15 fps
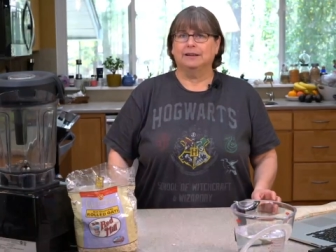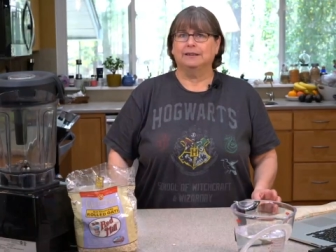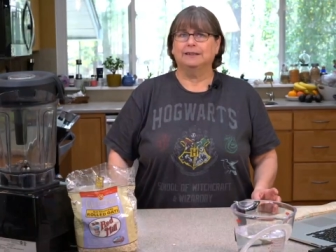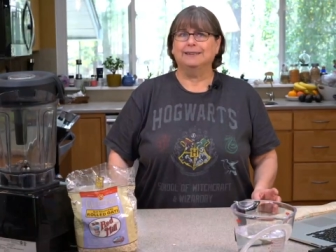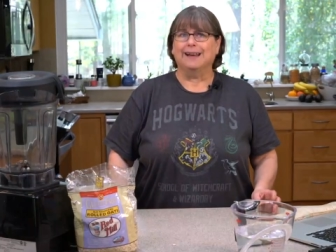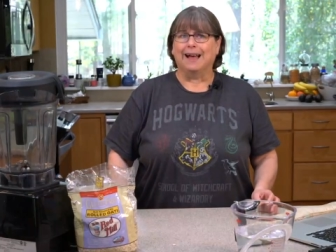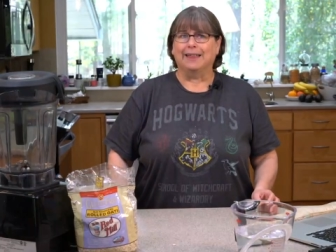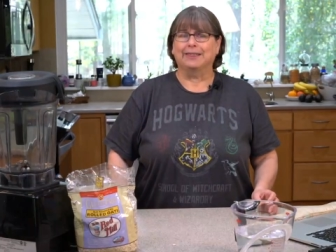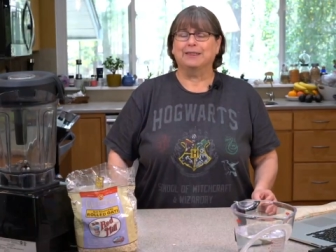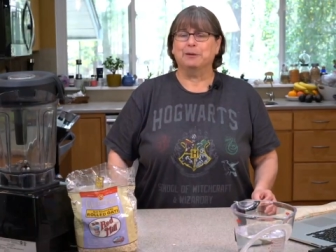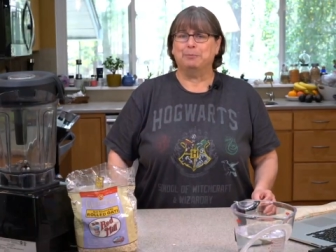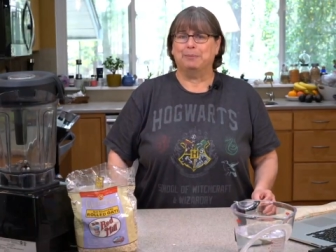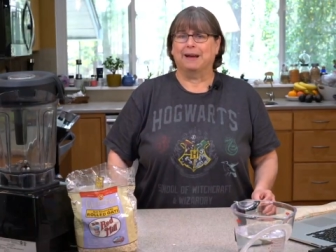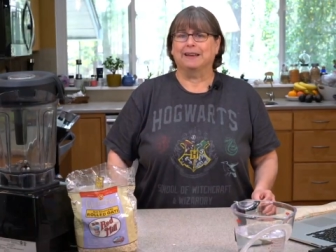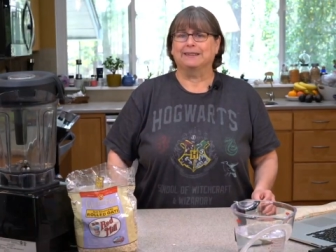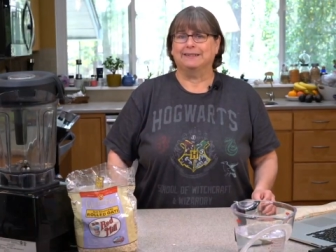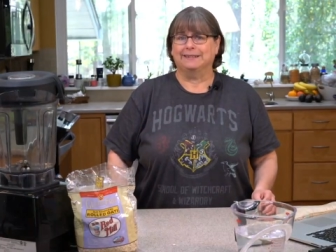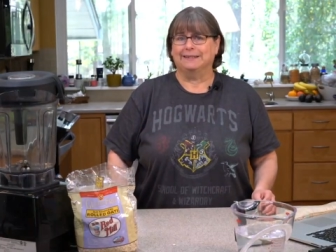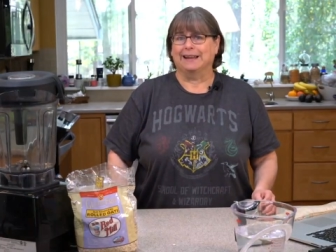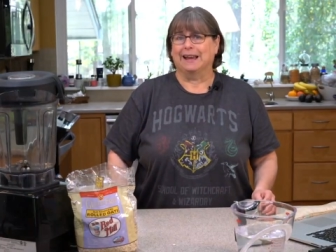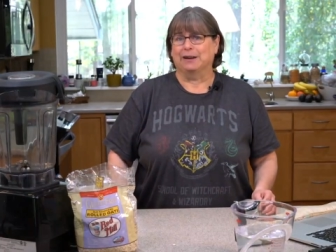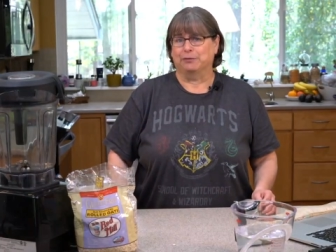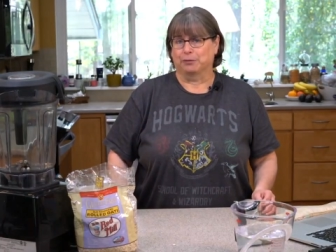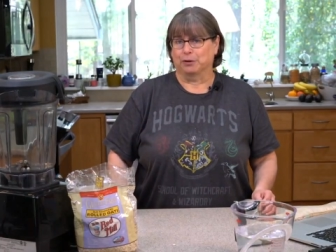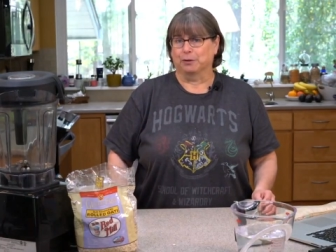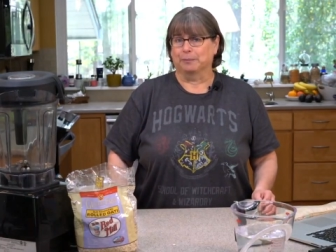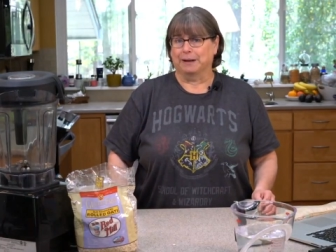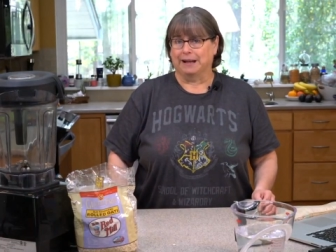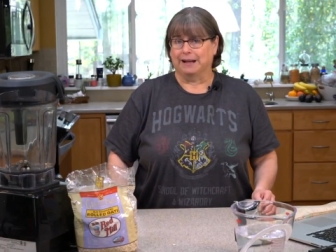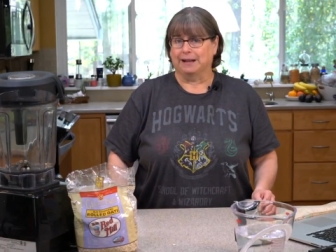not the best day for
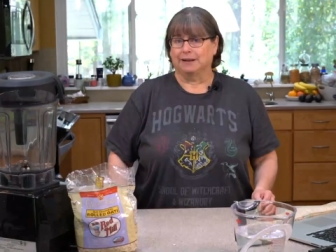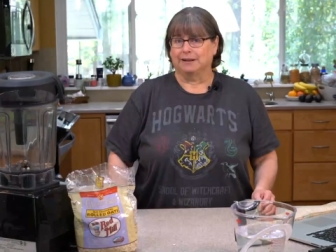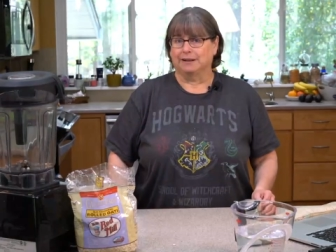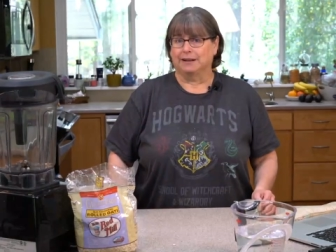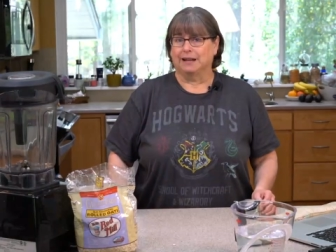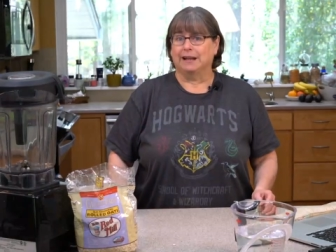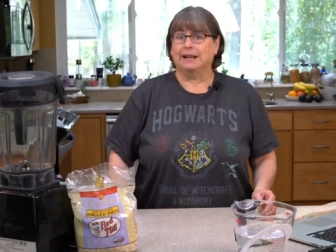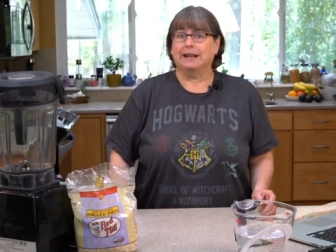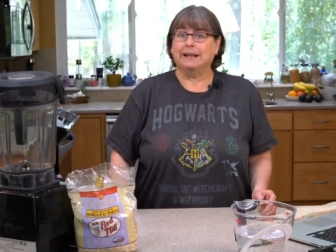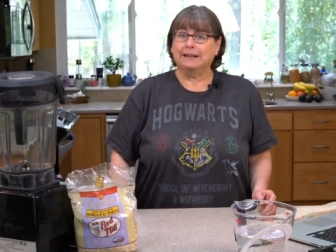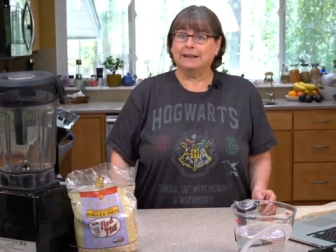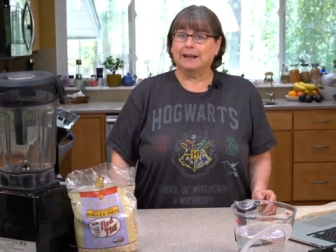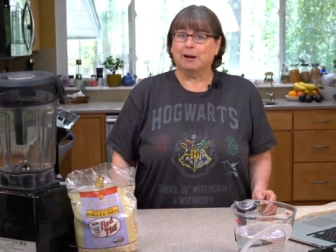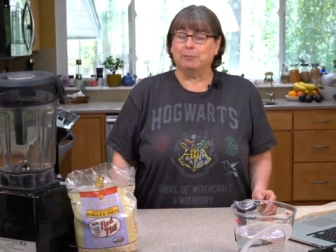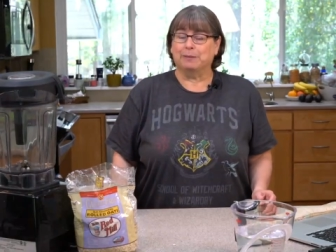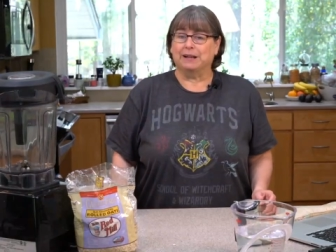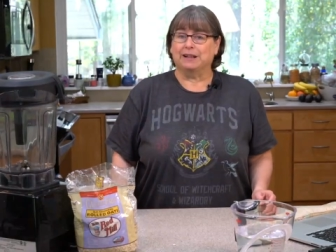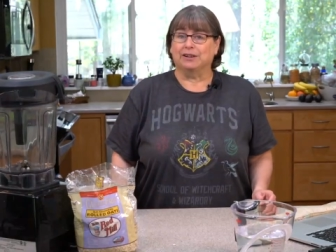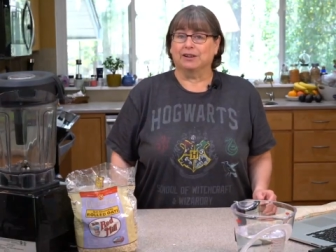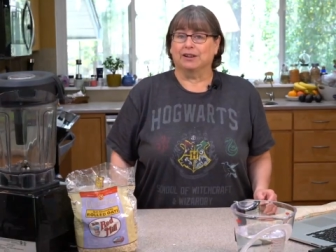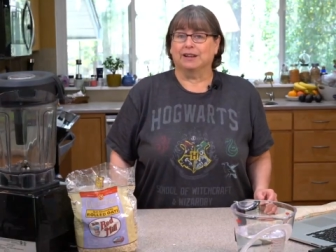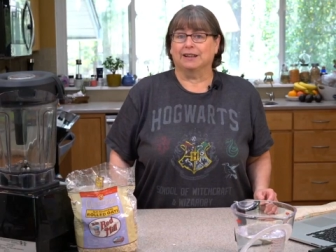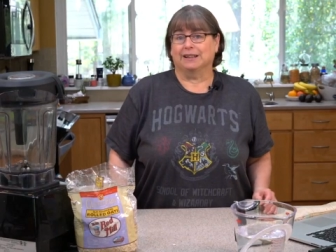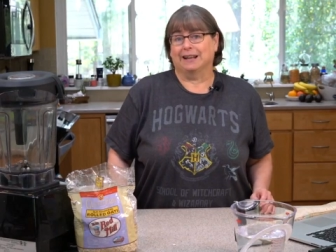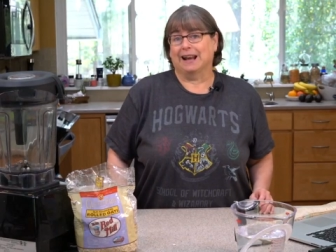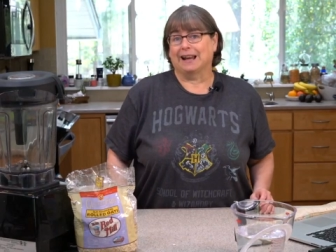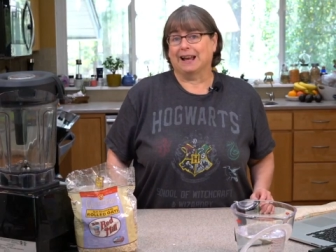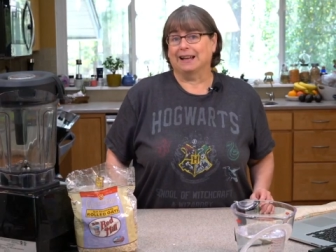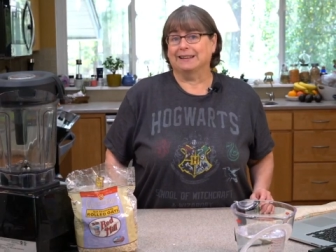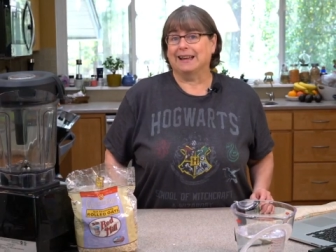me it ended up being good, and
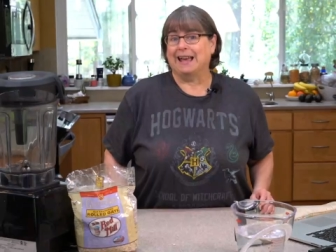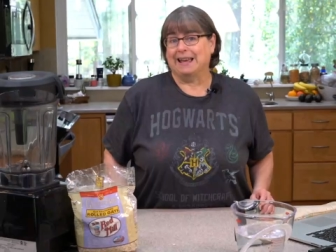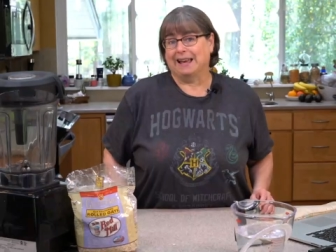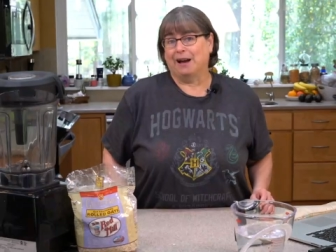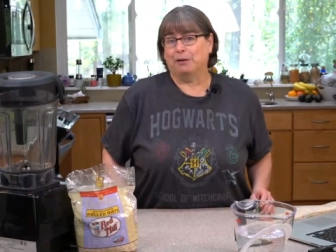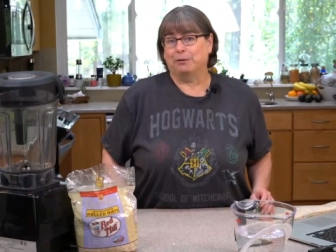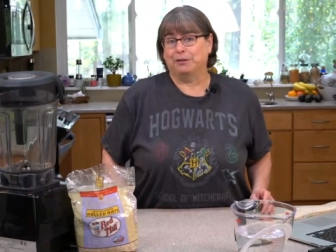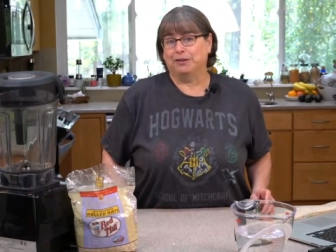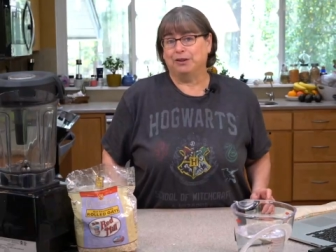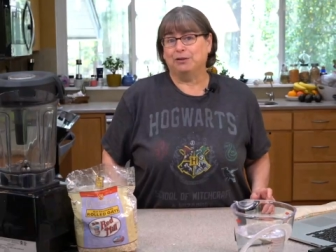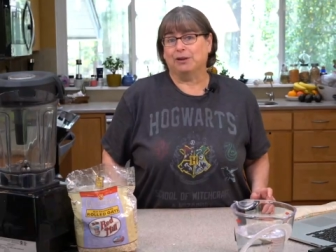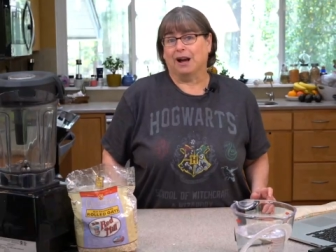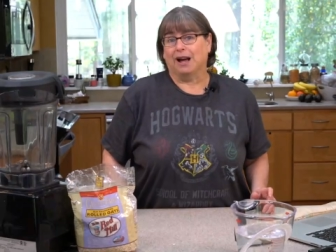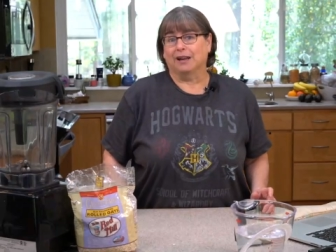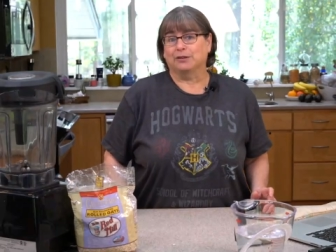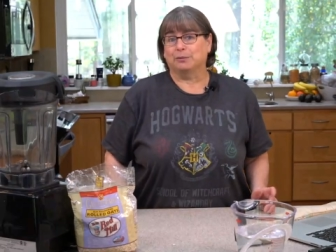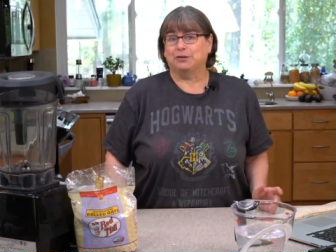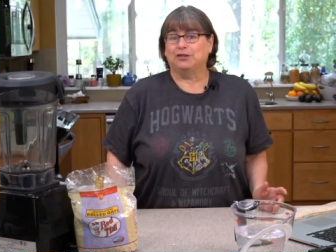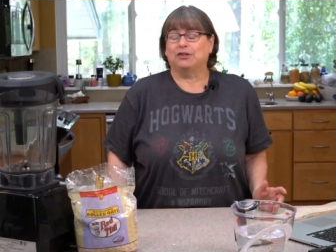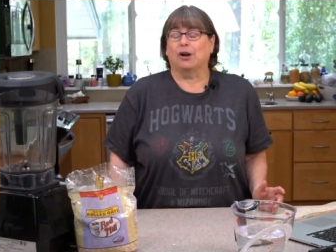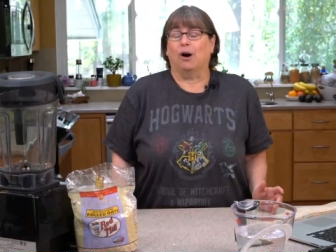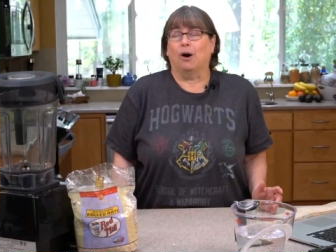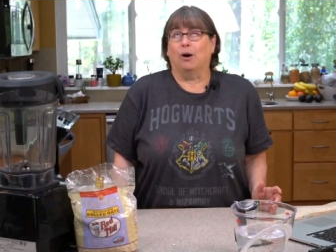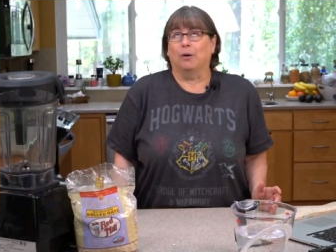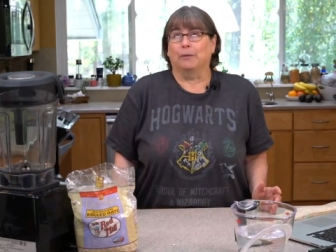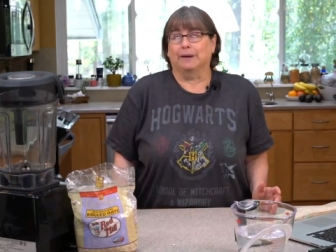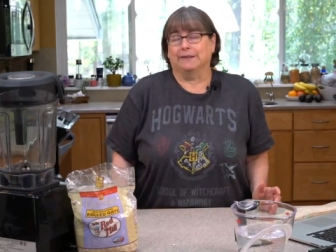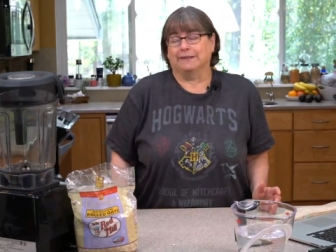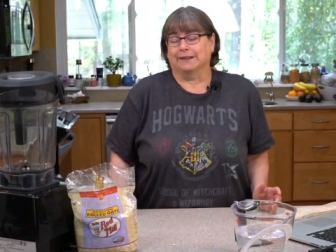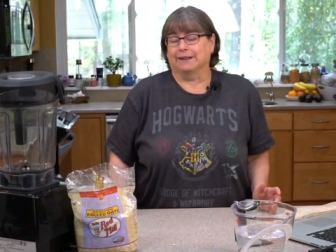I got to hang out with you guys, which is
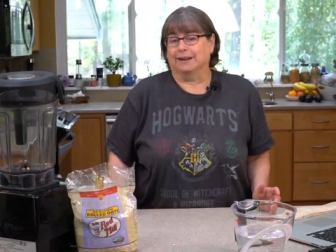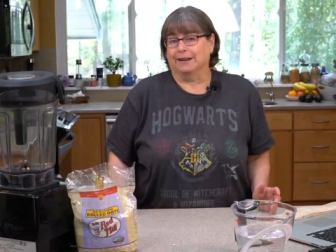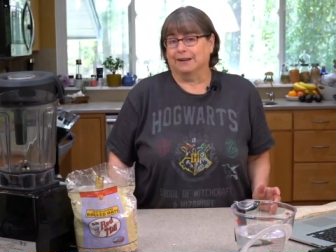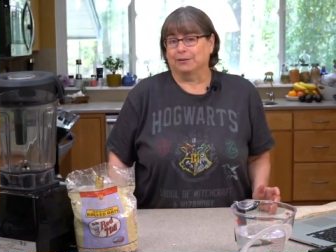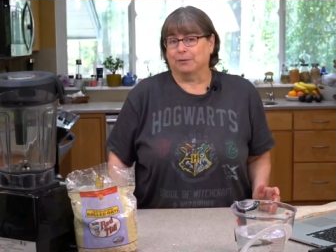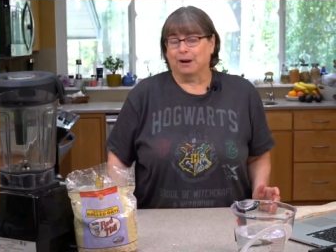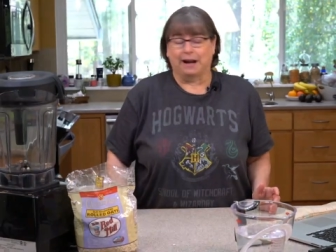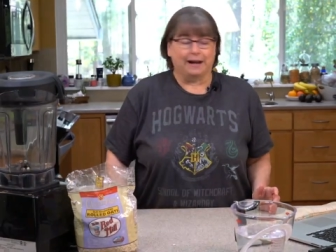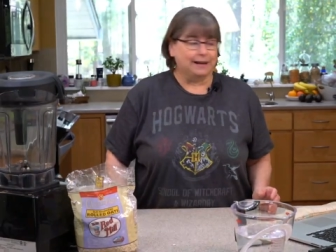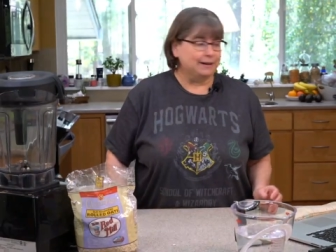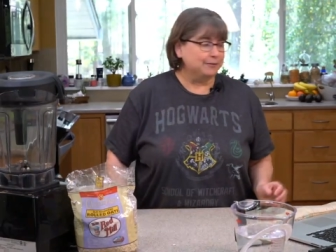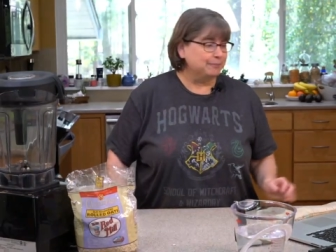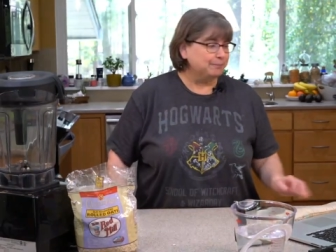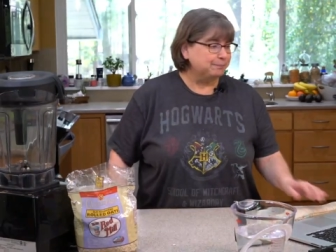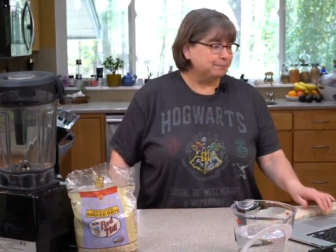always good, right?